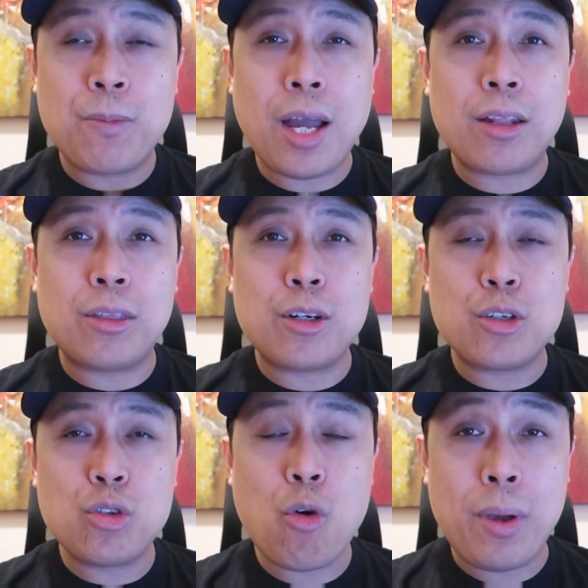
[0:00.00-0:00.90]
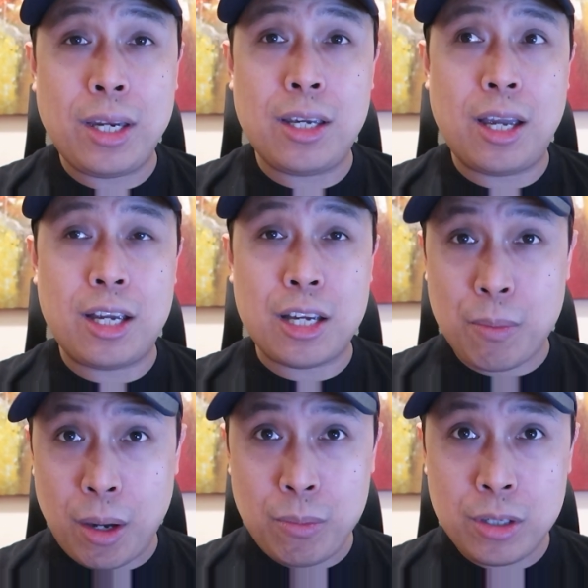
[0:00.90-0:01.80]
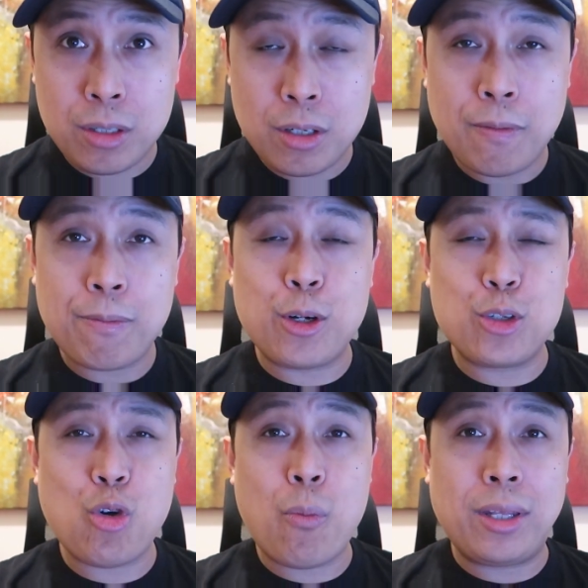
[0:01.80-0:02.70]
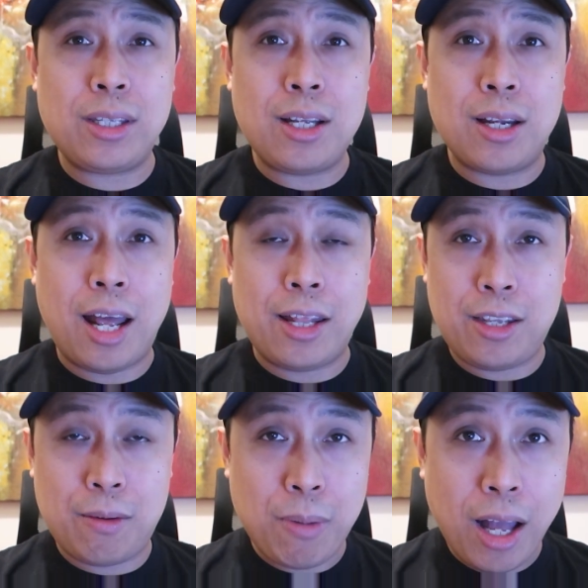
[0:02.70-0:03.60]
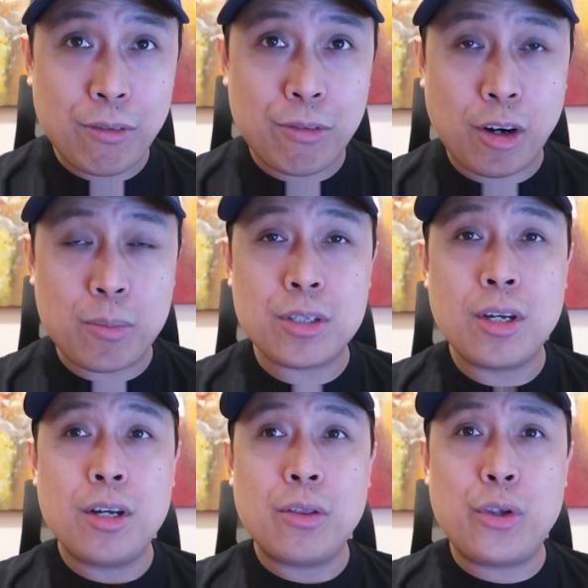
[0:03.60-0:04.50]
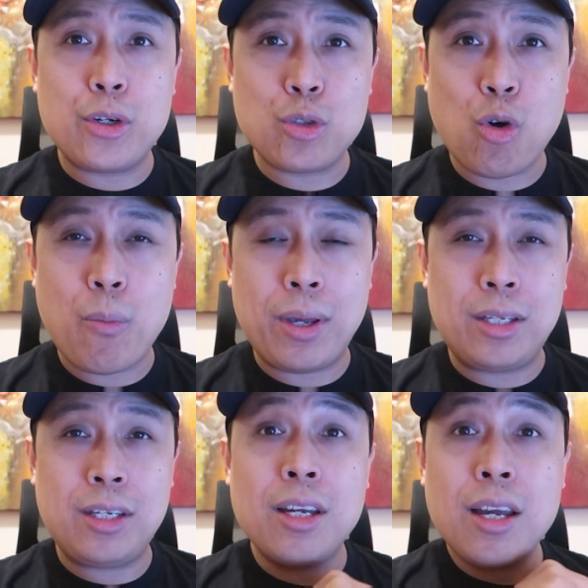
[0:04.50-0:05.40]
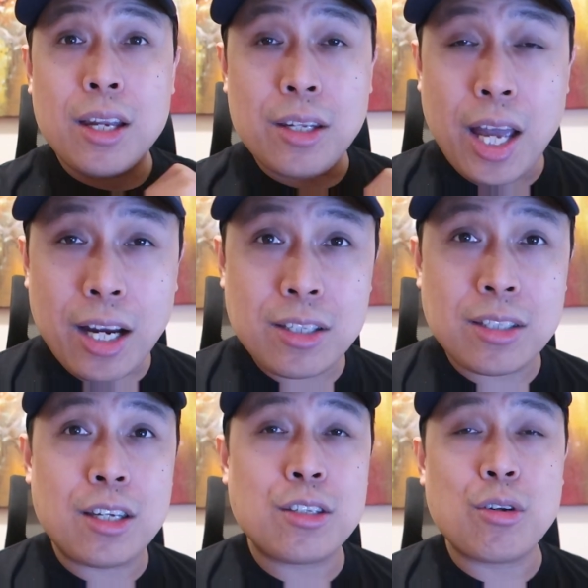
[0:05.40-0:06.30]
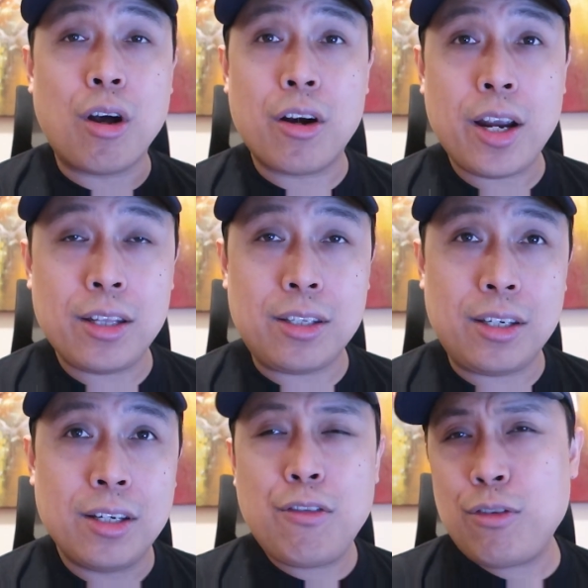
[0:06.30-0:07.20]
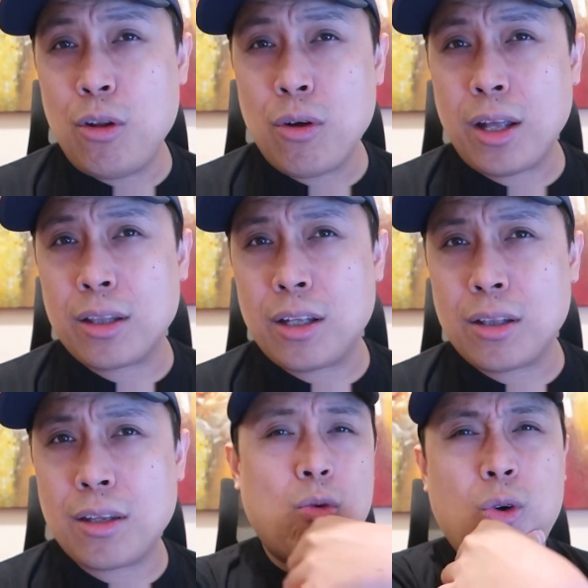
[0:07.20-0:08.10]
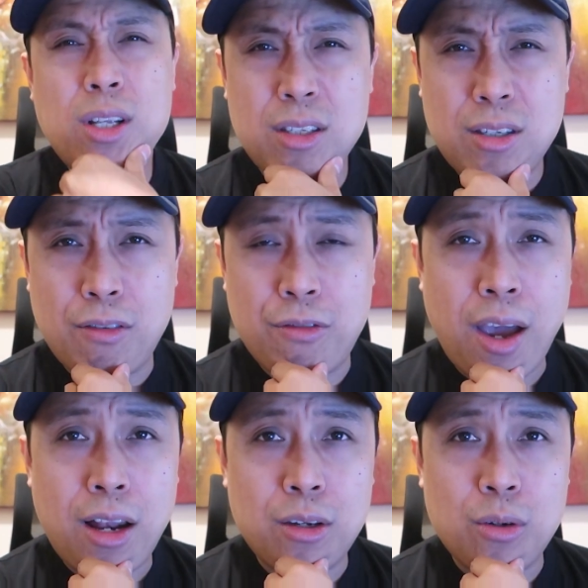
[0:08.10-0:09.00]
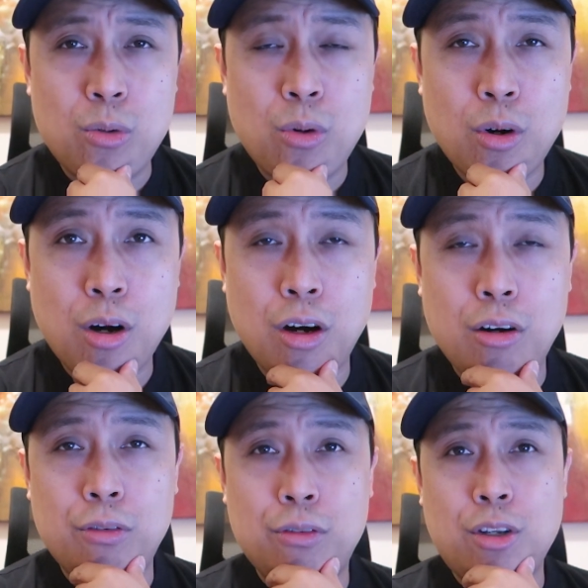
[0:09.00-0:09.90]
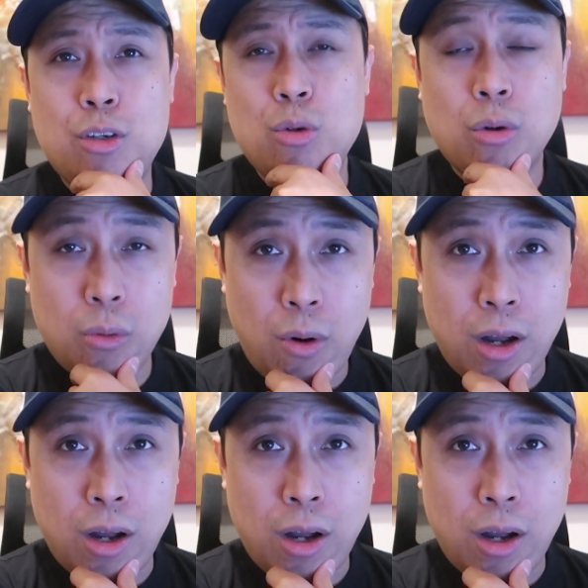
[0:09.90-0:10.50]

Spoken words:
that there's so many AMMs, there's so many lending platforms, there's so many DEXs already. If you look at it, what's the value of the newer